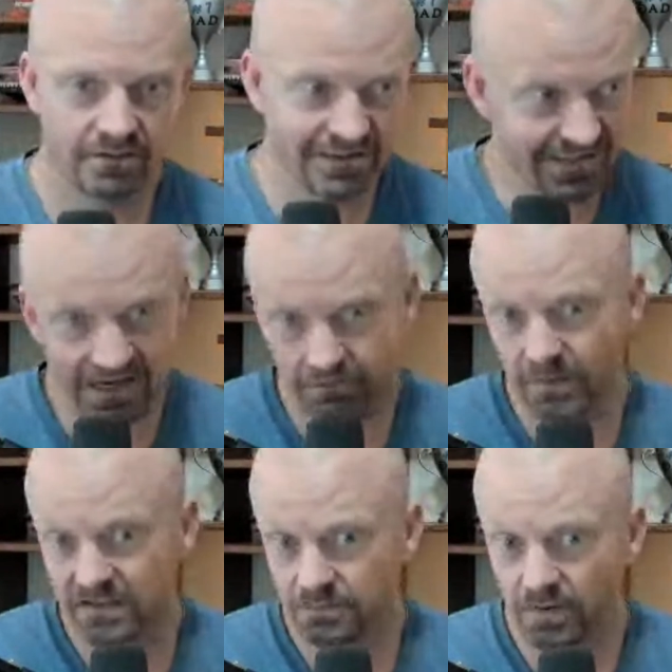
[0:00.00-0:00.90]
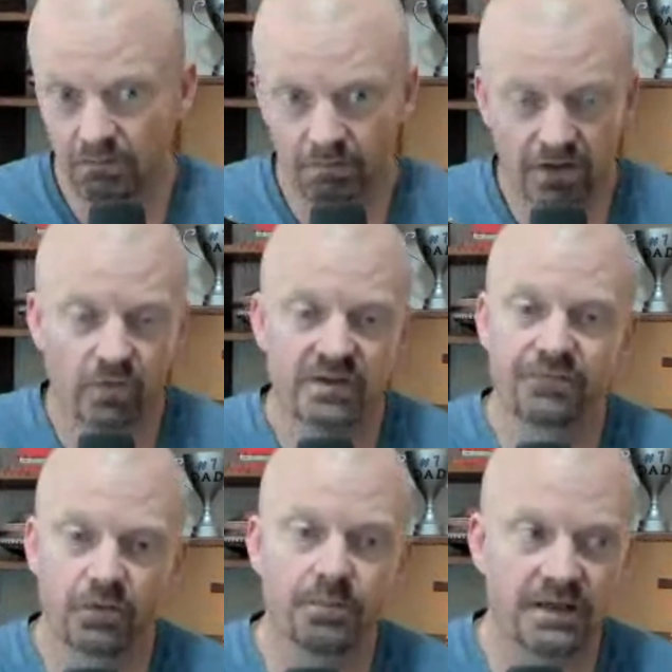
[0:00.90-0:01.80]
Is that everybody's problem? No,
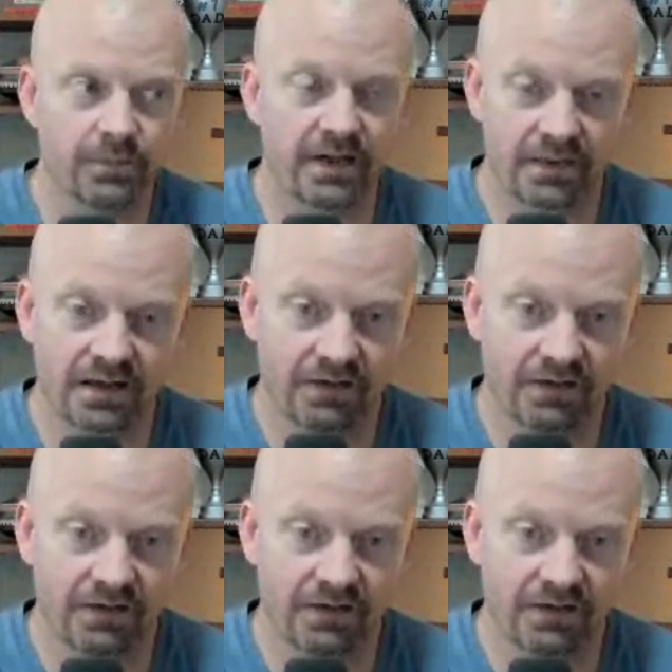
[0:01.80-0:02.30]
different people, I think,